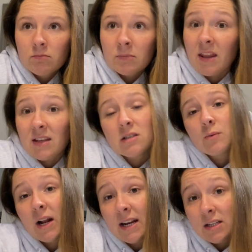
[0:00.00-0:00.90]
Then this is
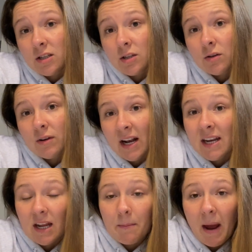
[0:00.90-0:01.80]
what I need to do. And I need
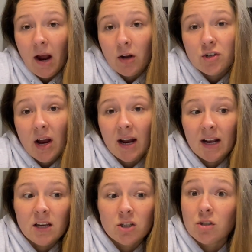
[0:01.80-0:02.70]
to get back on track, and I
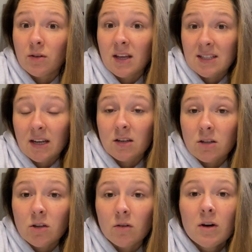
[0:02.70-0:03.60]
need to do things I need to
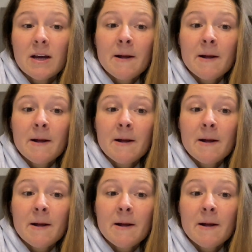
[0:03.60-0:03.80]
do.